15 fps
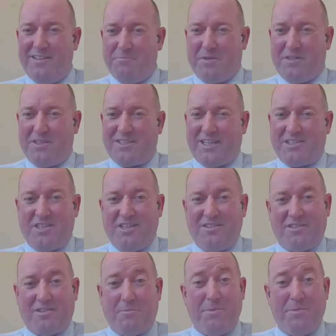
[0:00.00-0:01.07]
But it's actually in
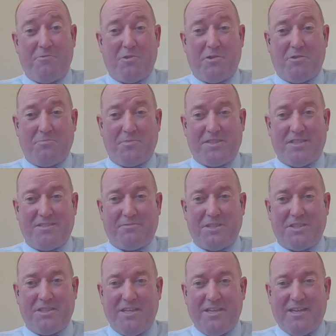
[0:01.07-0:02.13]
the committee rooms as
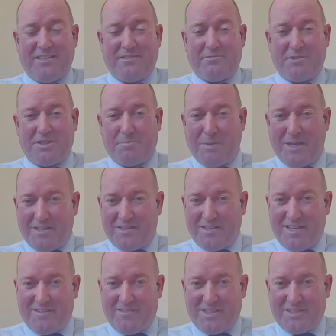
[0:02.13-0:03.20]
we, as we speak at
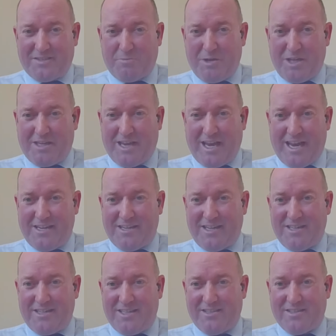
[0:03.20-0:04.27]
the end of this week, and
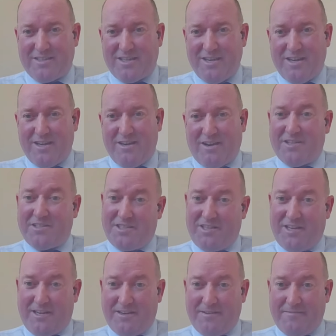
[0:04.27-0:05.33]
it is R
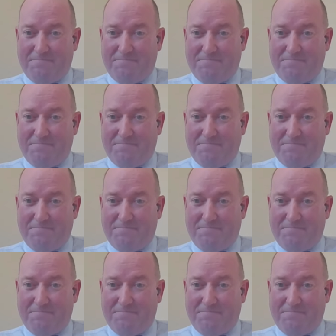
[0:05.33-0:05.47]
T E.